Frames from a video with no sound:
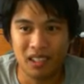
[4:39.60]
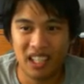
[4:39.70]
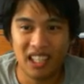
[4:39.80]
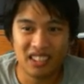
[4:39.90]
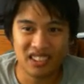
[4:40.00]

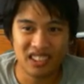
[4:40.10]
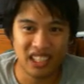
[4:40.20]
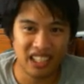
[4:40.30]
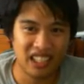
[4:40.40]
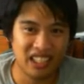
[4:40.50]

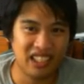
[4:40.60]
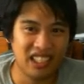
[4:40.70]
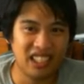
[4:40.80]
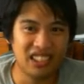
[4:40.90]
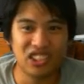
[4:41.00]
interesting. You know,
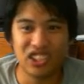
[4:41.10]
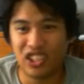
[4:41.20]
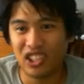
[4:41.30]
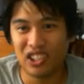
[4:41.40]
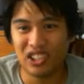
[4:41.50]
it's
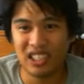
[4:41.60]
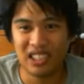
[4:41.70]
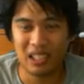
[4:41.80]
good